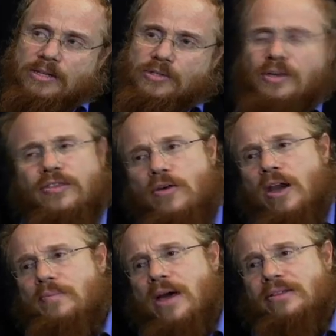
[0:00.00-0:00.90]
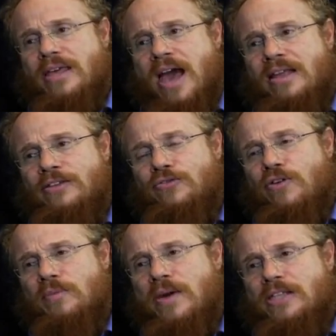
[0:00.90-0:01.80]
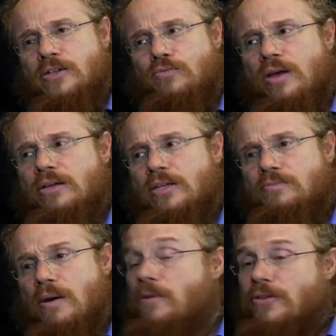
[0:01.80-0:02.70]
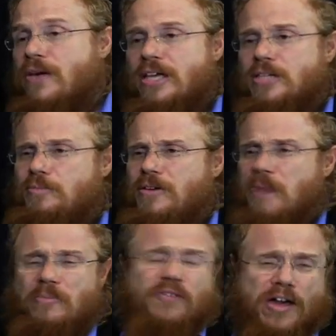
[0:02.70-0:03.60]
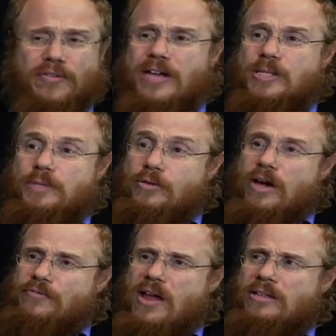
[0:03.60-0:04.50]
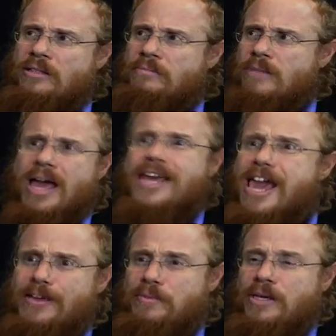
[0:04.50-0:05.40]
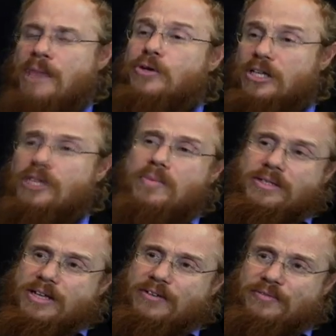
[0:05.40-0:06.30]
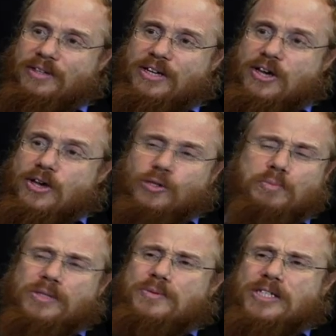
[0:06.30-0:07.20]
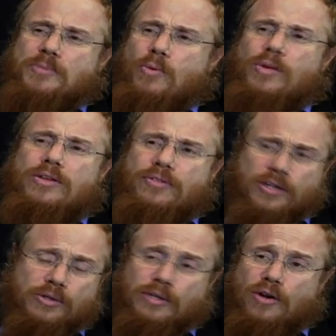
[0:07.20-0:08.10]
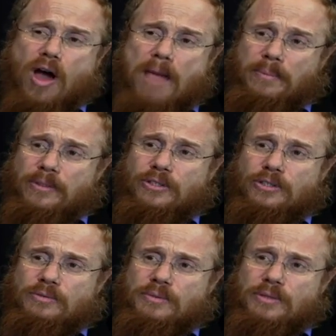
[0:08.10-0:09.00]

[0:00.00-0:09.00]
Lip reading: So he thought about that, and the drunk man said, "Well, because my mother hates me, my father hates me, and quite frankly, I hate me. I'm going to kill myself." So the policeman said, "But what do you think you're going to accomplish?"